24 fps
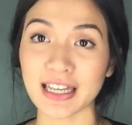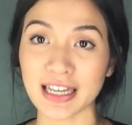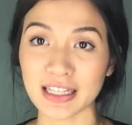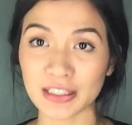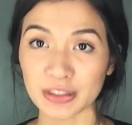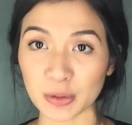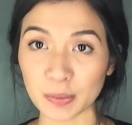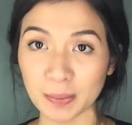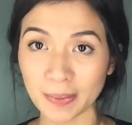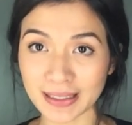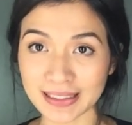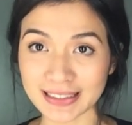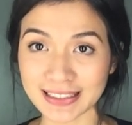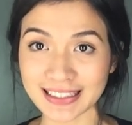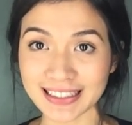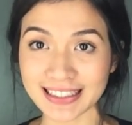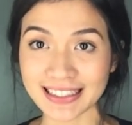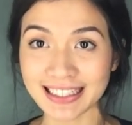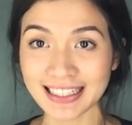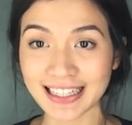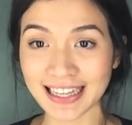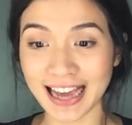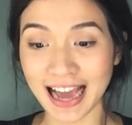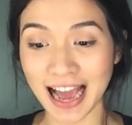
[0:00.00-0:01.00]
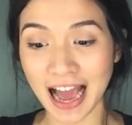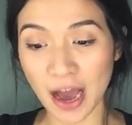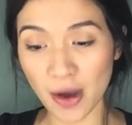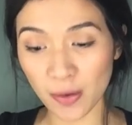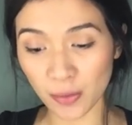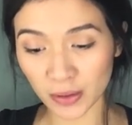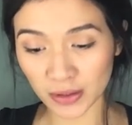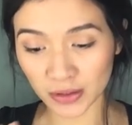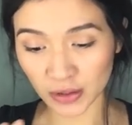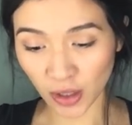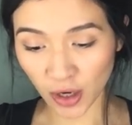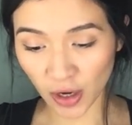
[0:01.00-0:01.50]
so basically, I
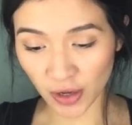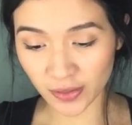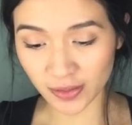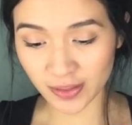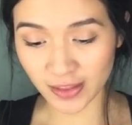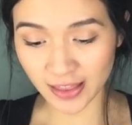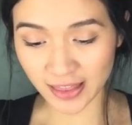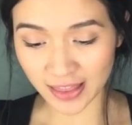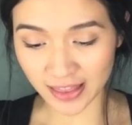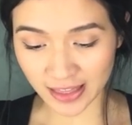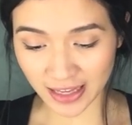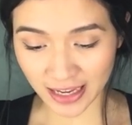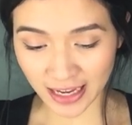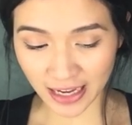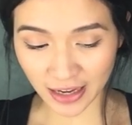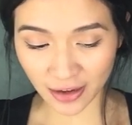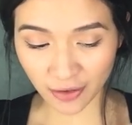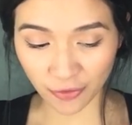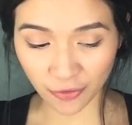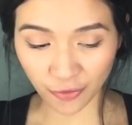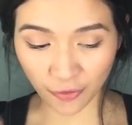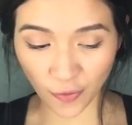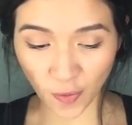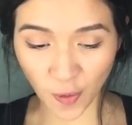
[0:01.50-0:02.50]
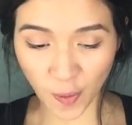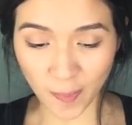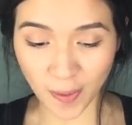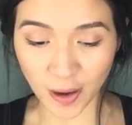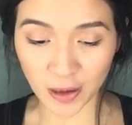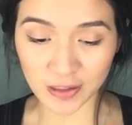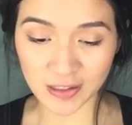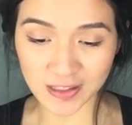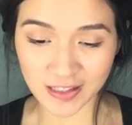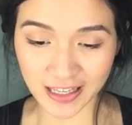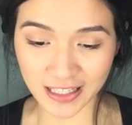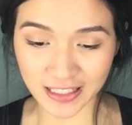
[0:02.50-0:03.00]
was on the thing for
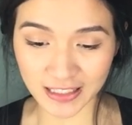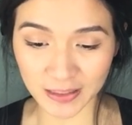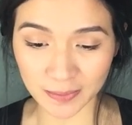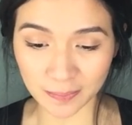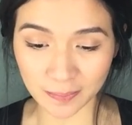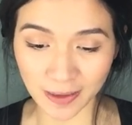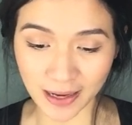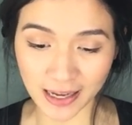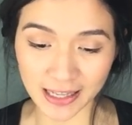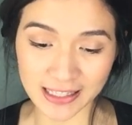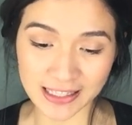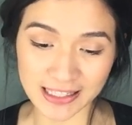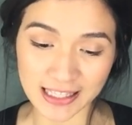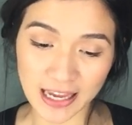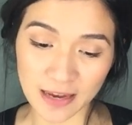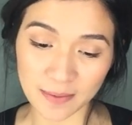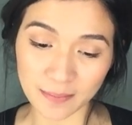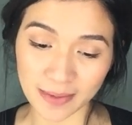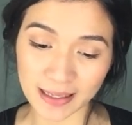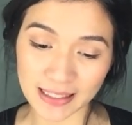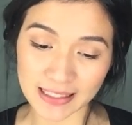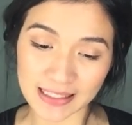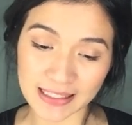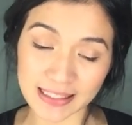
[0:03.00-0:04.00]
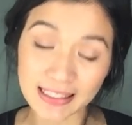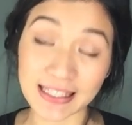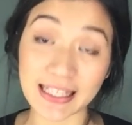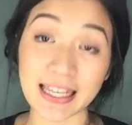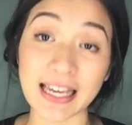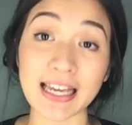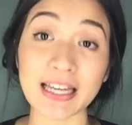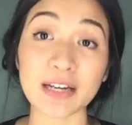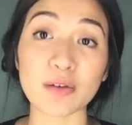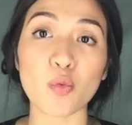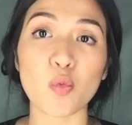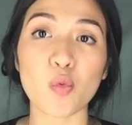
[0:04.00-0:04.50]
about 6 months and my
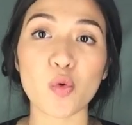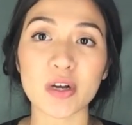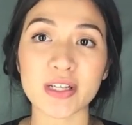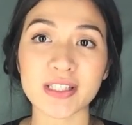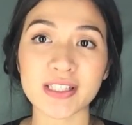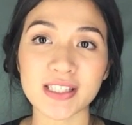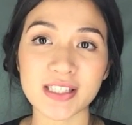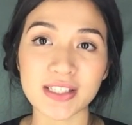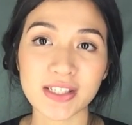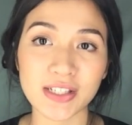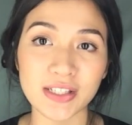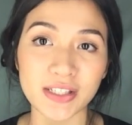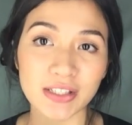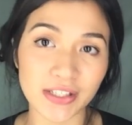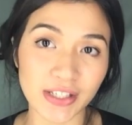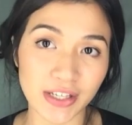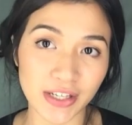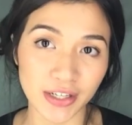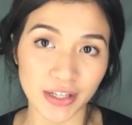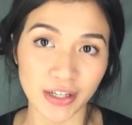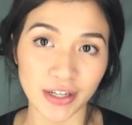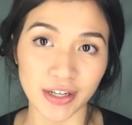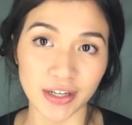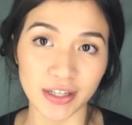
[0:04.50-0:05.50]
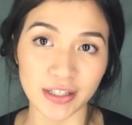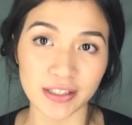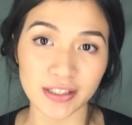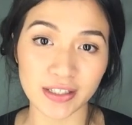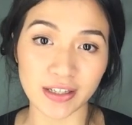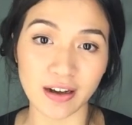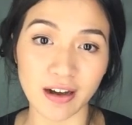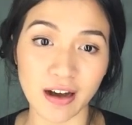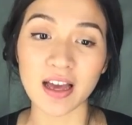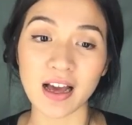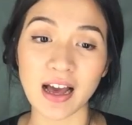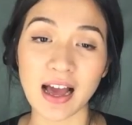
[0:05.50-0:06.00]
skin was cleared.
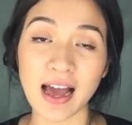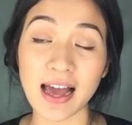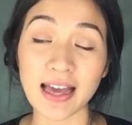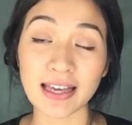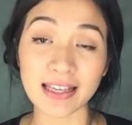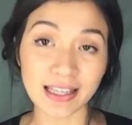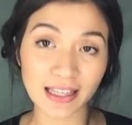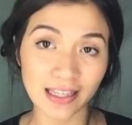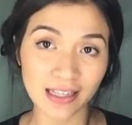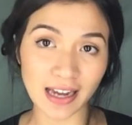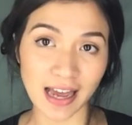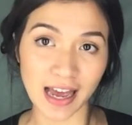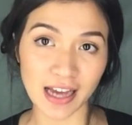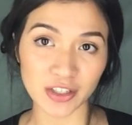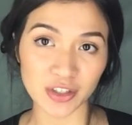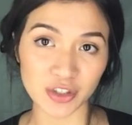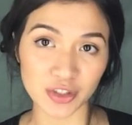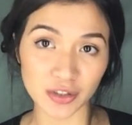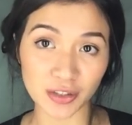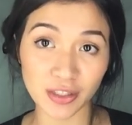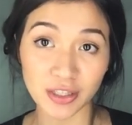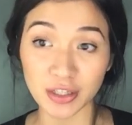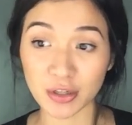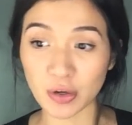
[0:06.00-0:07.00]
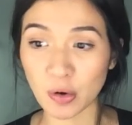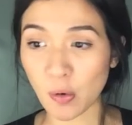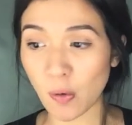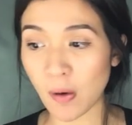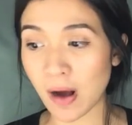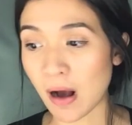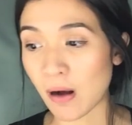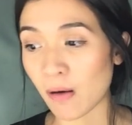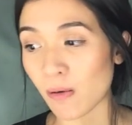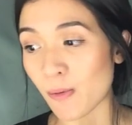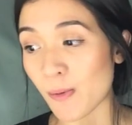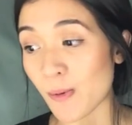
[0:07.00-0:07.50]
I can actually go
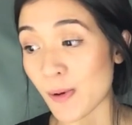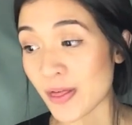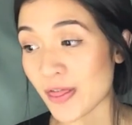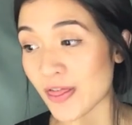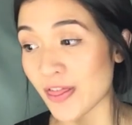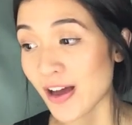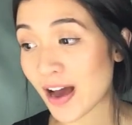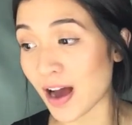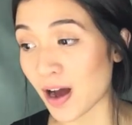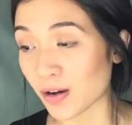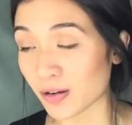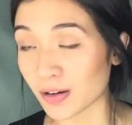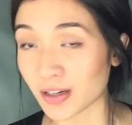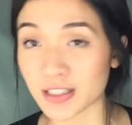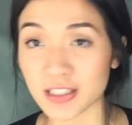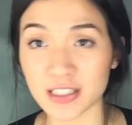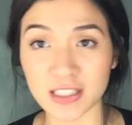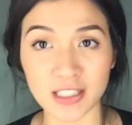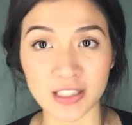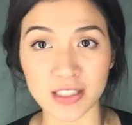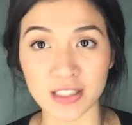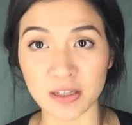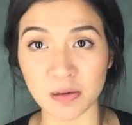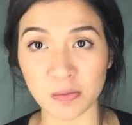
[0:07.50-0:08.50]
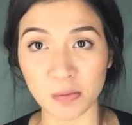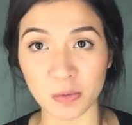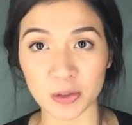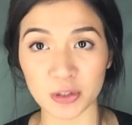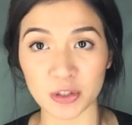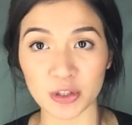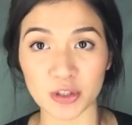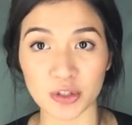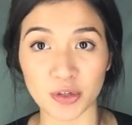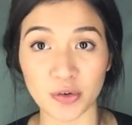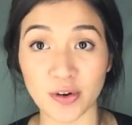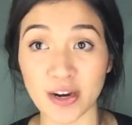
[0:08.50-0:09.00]
out without a tinted
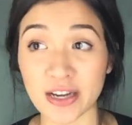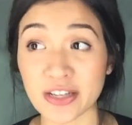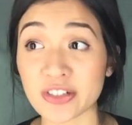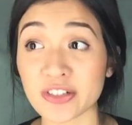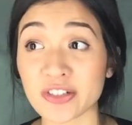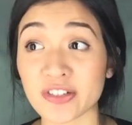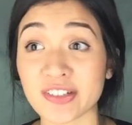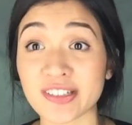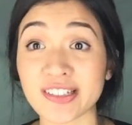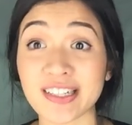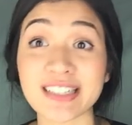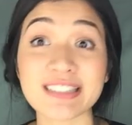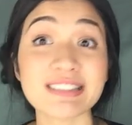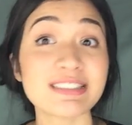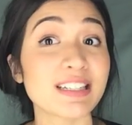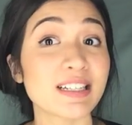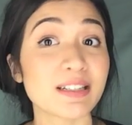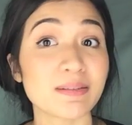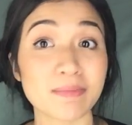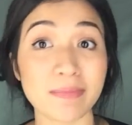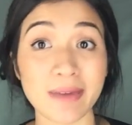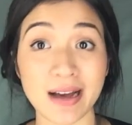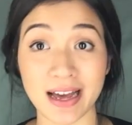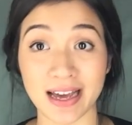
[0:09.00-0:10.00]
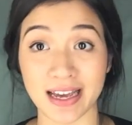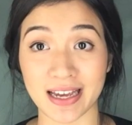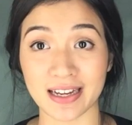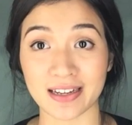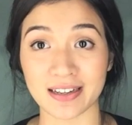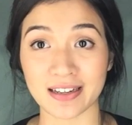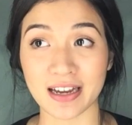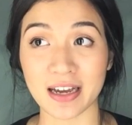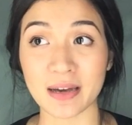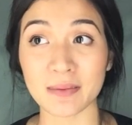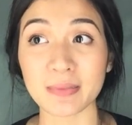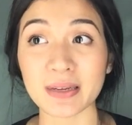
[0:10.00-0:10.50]
moisturizer and I didn't mind.
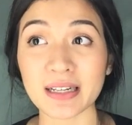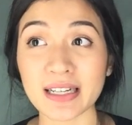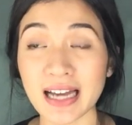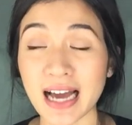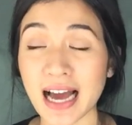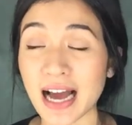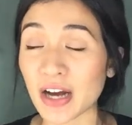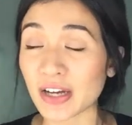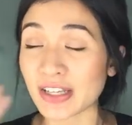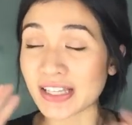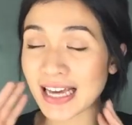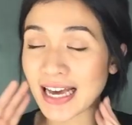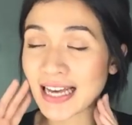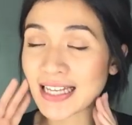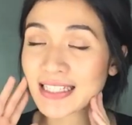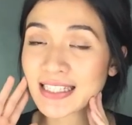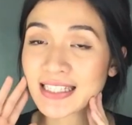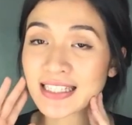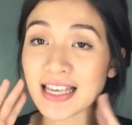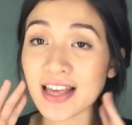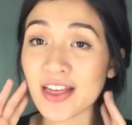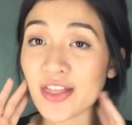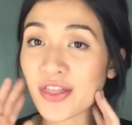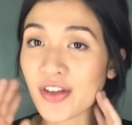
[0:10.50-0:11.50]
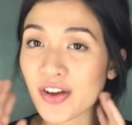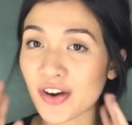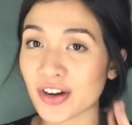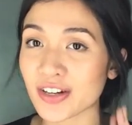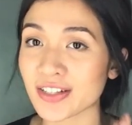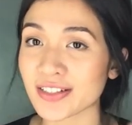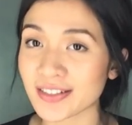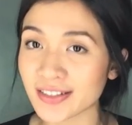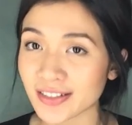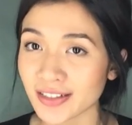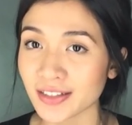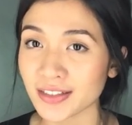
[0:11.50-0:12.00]
I mean, yes, there
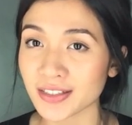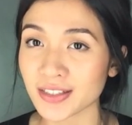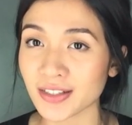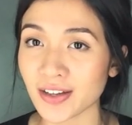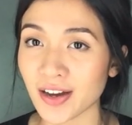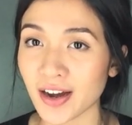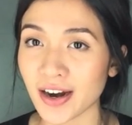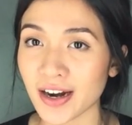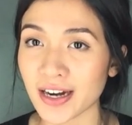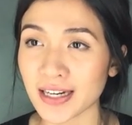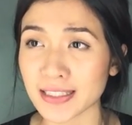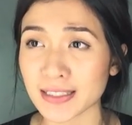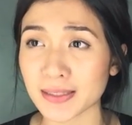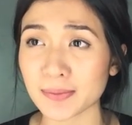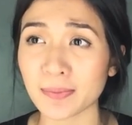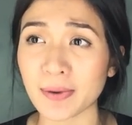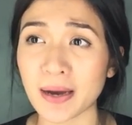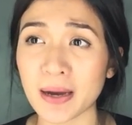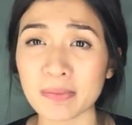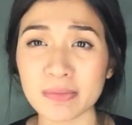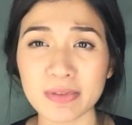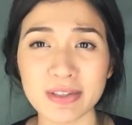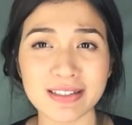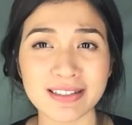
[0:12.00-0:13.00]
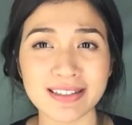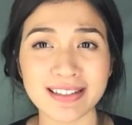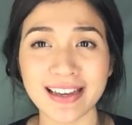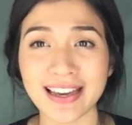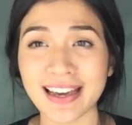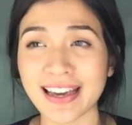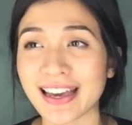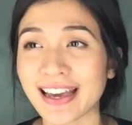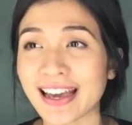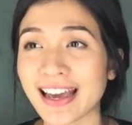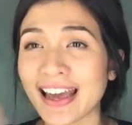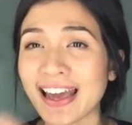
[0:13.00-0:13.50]
are still scars, but I'm just
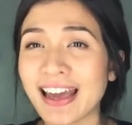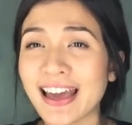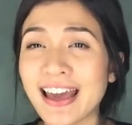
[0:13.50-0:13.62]
like,